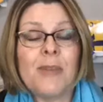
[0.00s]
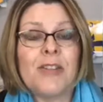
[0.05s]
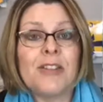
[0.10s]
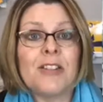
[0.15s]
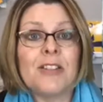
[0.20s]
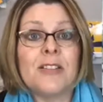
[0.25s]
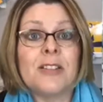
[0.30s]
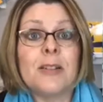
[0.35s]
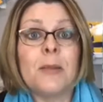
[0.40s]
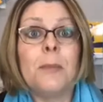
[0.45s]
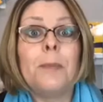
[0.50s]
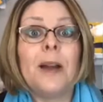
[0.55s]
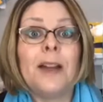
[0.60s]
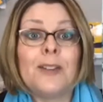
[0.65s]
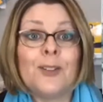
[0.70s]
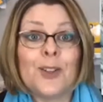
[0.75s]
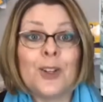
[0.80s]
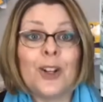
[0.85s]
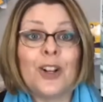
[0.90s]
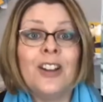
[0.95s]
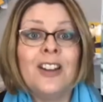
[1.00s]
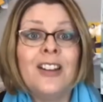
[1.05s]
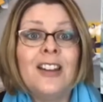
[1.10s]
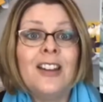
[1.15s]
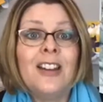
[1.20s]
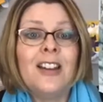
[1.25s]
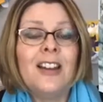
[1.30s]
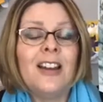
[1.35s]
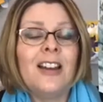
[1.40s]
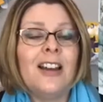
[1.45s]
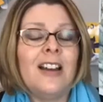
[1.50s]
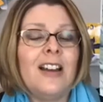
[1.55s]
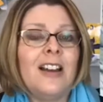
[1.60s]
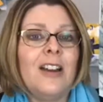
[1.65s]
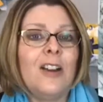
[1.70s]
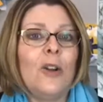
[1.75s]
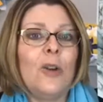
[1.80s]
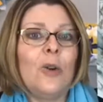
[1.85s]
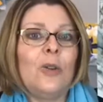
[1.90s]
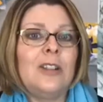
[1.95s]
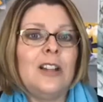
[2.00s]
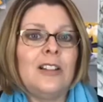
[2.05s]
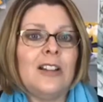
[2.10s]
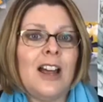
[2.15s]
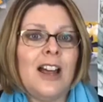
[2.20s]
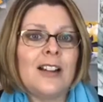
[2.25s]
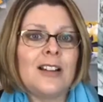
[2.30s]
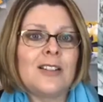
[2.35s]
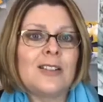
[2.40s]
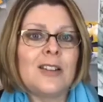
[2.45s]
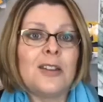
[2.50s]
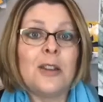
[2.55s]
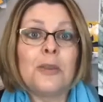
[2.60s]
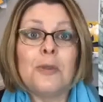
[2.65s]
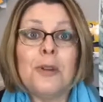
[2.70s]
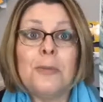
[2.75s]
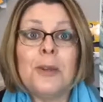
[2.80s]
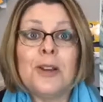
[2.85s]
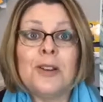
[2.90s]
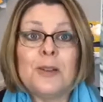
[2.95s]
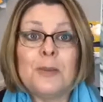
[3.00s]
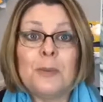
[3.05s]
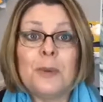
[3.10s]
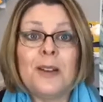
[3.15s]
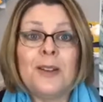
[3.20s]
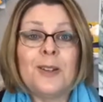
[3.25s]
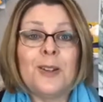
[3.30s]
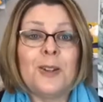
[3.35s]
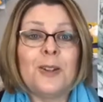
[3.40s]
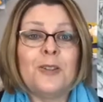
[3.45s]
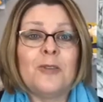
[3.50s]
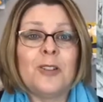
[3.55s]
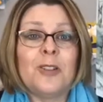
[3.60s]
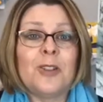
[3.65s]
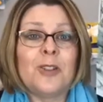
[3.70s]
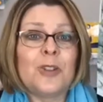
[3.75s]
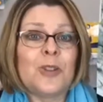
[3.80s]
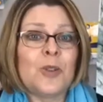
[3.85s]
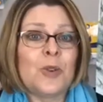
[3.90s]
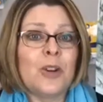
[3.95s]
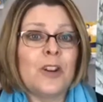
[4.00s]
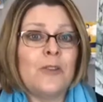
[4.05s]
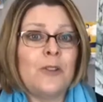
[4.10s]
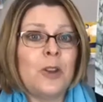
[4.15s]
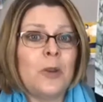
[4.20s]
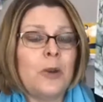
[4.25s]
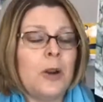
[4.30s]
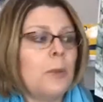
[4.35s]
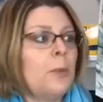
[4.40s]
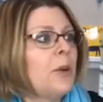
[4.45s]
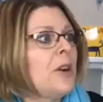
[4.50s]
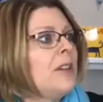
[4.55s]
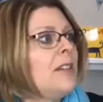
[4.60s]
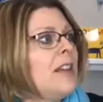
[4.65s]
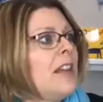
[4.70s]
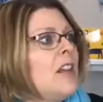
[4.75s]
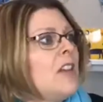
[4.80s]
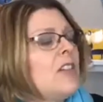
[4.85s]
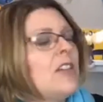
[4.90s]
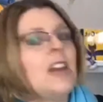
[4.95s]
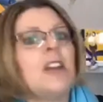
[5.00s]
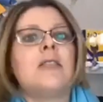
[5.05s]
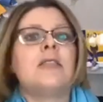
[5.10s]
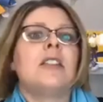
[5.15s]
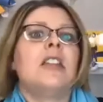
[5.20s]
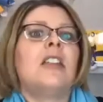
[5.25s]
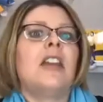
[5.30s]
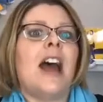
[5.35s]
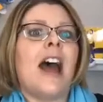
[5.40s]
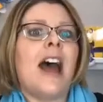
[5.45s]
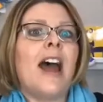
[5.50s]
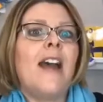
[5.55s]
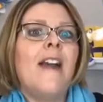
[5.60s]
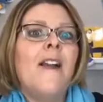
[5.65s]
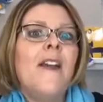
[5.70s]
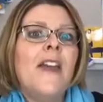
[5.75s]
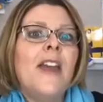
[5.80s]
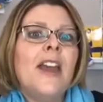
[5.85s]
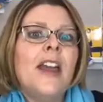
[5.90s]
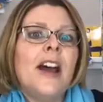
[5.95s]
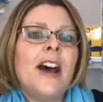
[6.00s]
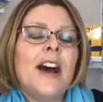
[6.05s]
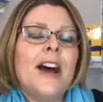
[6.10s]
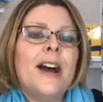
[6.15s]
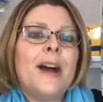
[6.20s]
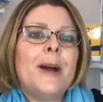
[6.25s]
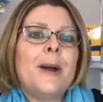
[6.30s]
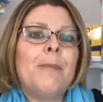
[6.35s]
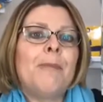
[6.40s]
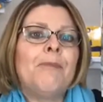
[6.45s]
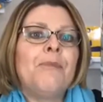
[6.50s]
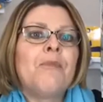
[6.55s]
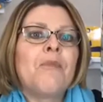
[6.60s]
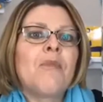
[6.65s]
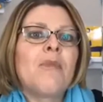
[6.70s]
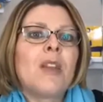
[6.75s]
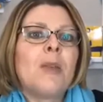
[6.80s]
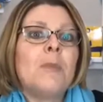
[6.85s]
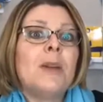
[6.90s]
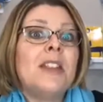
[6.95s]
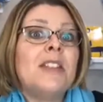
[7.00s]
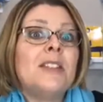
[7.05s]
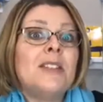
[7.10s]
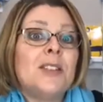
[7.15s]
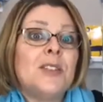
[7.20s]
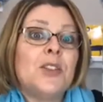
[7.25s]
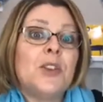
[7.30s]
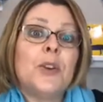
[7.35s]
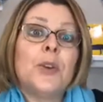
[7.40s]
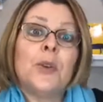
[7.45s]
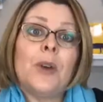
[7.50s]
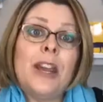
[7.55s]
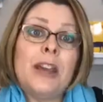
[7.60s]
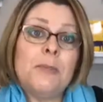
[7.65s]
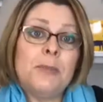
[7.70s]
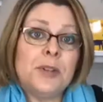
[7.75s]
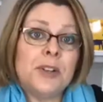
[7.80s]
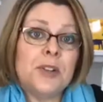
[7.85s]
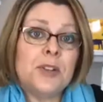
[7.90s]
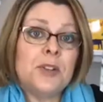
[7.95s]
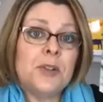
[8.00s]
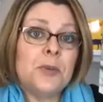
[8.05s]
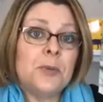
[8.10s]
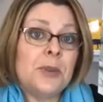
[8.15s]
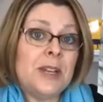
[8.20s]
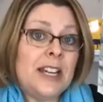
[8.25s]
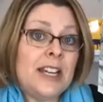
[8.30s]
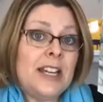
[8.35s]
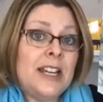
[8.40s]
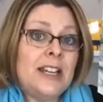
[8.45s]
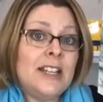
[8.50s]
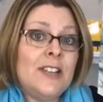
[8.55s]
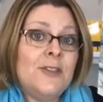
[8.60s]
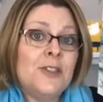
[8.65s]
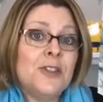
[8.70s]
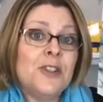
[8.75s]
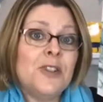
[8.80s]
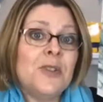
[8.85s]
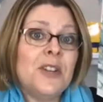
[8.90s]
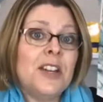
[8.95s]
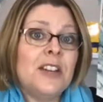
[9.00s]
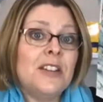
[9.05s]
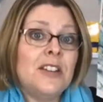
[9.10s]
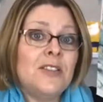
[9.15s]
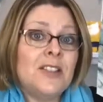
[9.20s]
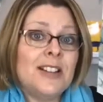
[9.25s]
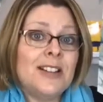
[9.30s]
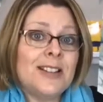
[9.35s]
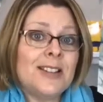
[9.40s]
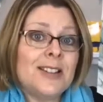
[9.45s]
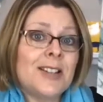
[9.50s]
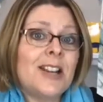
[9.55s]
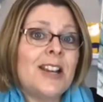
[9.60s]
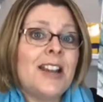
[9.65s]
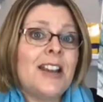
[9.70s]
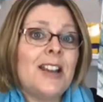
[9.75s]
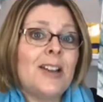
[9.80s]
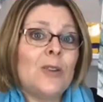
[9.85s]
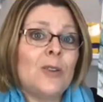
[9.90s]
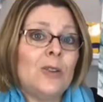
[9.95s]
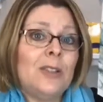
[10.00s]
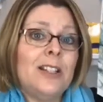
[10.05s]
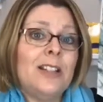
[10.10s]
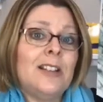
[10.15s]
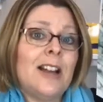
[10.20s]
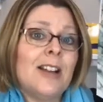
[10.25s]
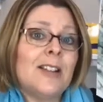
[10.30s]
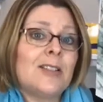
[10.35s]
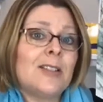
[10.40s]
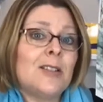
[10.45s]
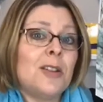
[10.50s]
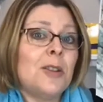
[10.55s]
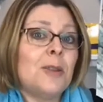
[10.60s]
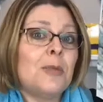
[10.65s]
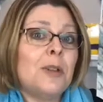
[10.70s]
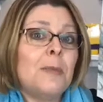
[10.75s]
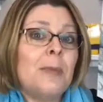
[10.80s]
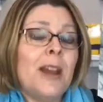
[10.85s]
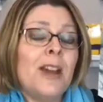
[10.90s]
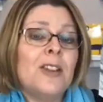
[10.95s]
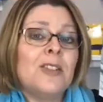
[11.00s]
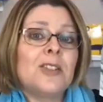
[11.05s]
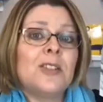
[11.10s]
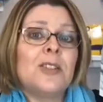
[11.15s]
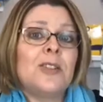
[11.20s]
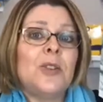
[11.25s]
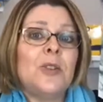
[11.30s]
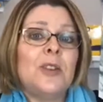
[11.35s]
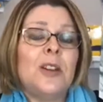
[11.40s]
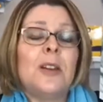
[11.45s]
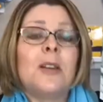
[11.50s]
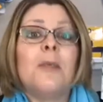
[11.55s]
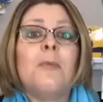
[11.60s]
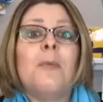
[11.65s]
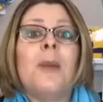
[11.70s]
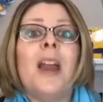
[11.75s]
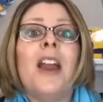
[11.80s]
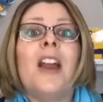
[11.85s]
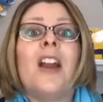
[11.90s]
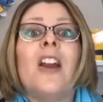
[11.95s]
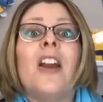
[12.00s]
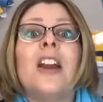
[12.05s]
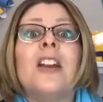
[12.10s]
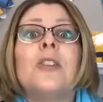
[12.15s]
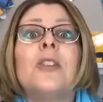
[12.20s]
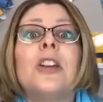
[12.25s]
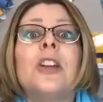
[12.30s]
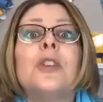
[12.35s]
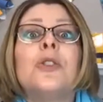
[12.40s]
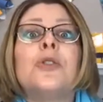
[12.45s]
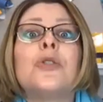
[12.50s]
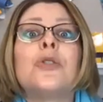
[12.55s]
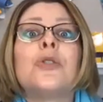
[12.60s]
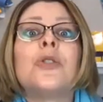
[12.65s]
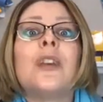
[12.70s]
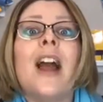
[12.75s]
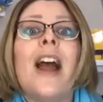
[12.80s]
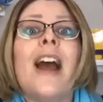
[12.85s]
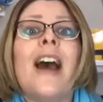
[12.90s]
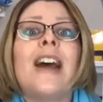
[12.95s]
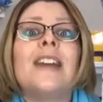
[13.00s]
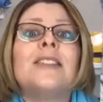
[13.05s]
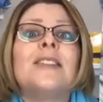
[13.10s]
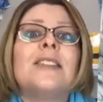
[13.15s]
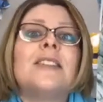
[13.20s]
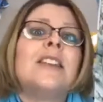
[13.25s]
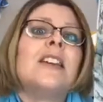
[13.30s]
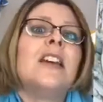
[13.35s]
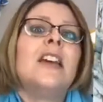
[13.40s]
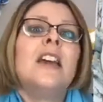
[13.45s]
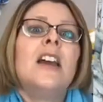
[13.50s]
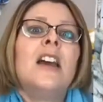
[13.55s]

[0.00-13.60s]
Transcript: but there is a bundle, Goldilocks and Three Bears bundle over in the store if you want to put a link there to that. But this is a great book to read if you're doing a unit study on Goldilocks and the Three Bears, because you can compare and contrast